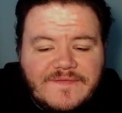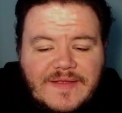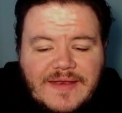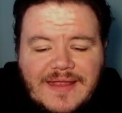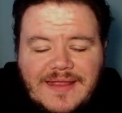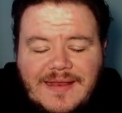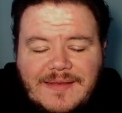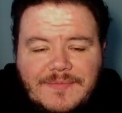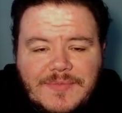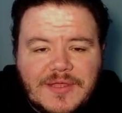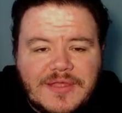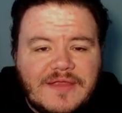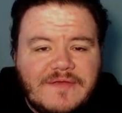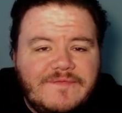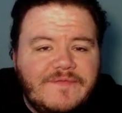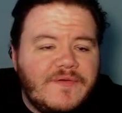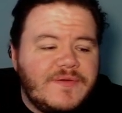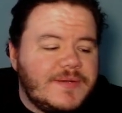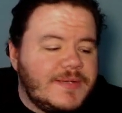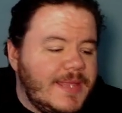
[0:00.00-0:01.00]
And I'm looking
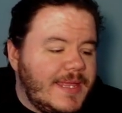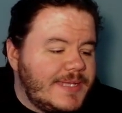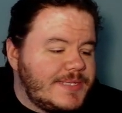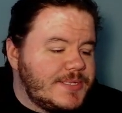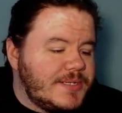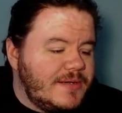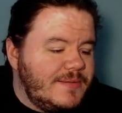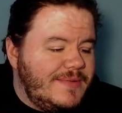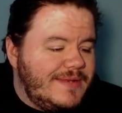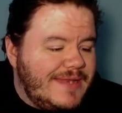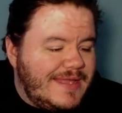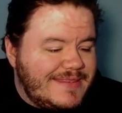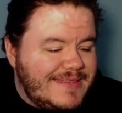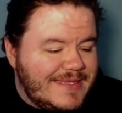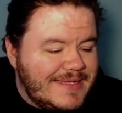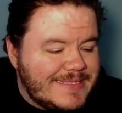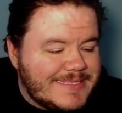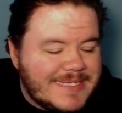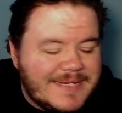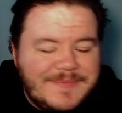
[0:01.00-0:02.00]
forward to that tournament. I
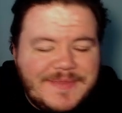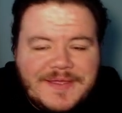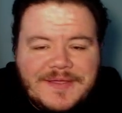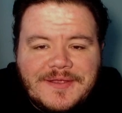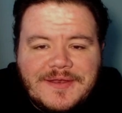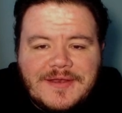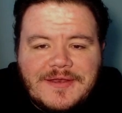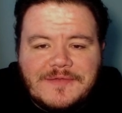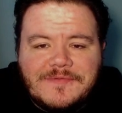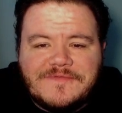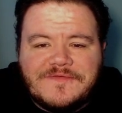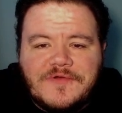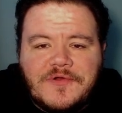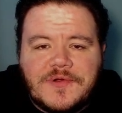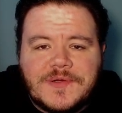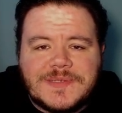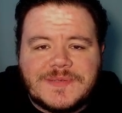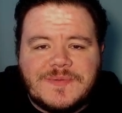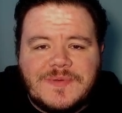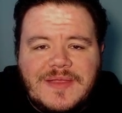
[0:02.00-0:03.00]
think it's going to be good. And of
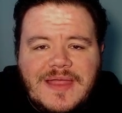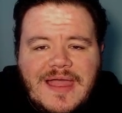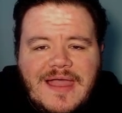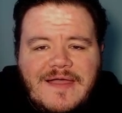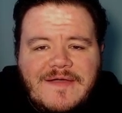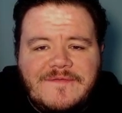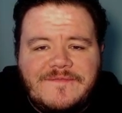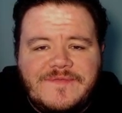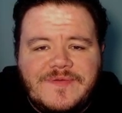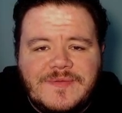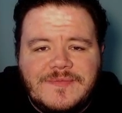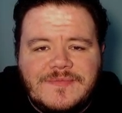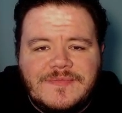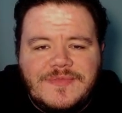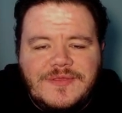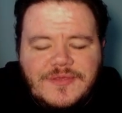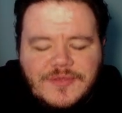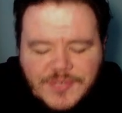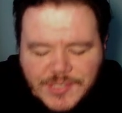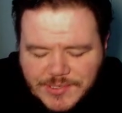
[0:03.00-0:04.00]
course, we'll have
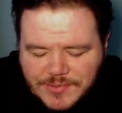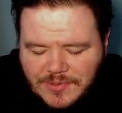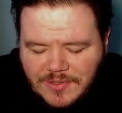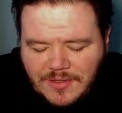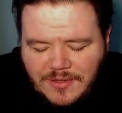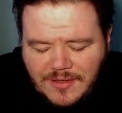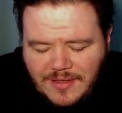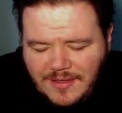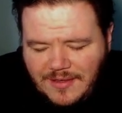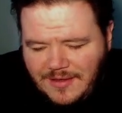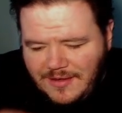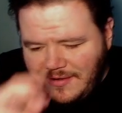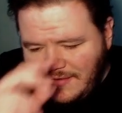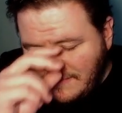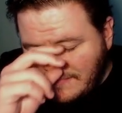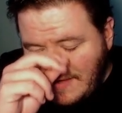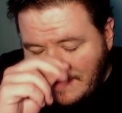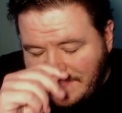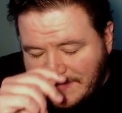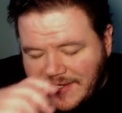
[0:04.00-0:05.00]
usual
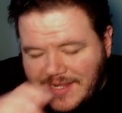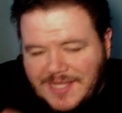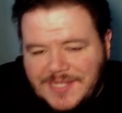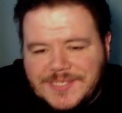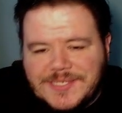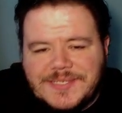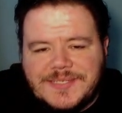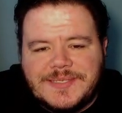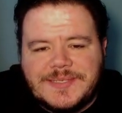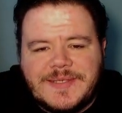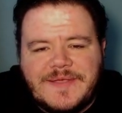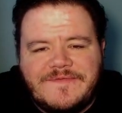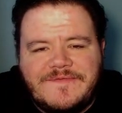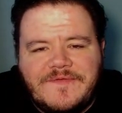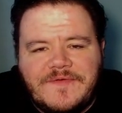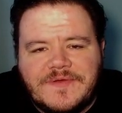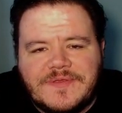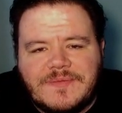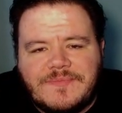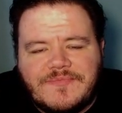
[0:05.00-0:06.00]
repercussions
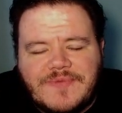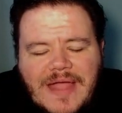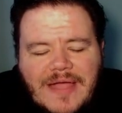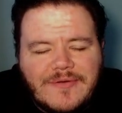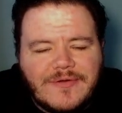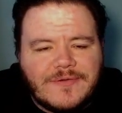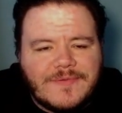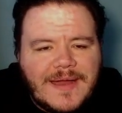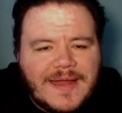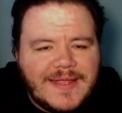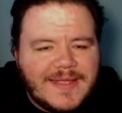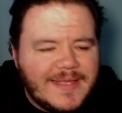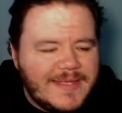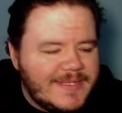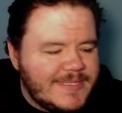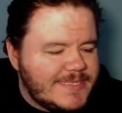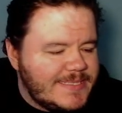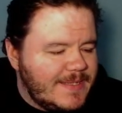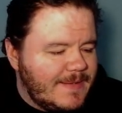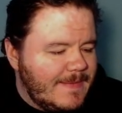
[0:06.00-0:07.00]
for the power
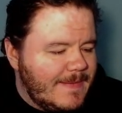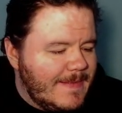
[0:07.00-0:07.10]
rankings